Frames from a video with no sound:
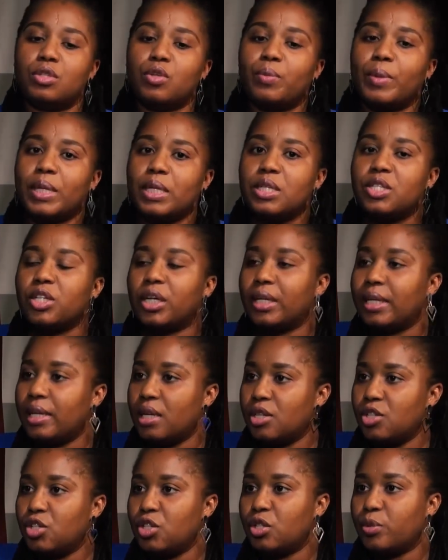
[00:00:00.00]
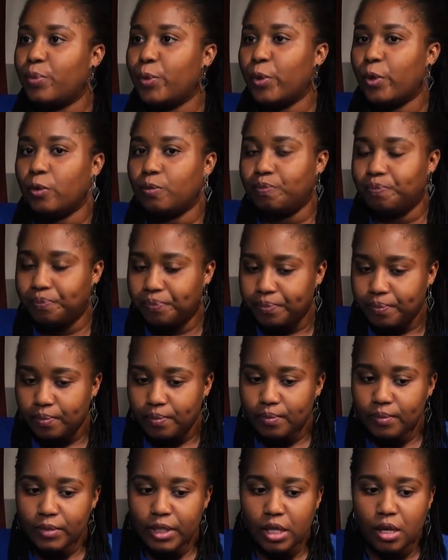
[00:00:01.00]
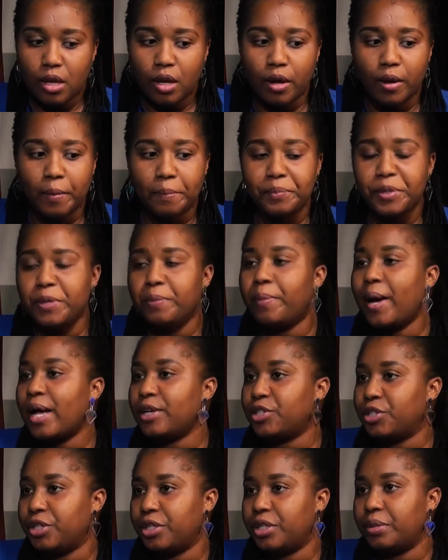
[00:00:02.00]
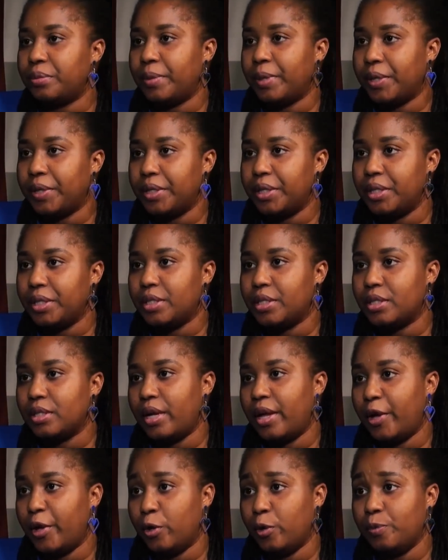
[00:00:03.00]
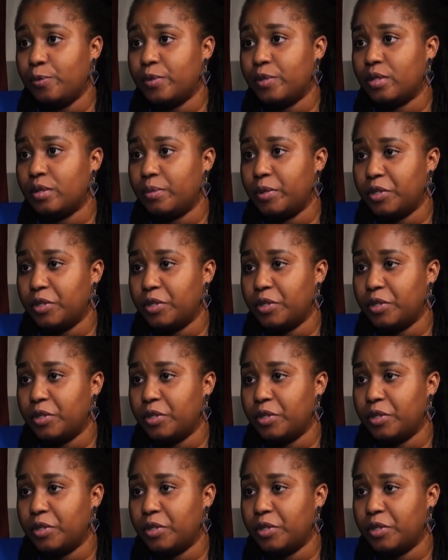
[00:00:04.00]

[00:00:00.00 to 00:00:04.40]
so many challenges, but being passionate about it helps,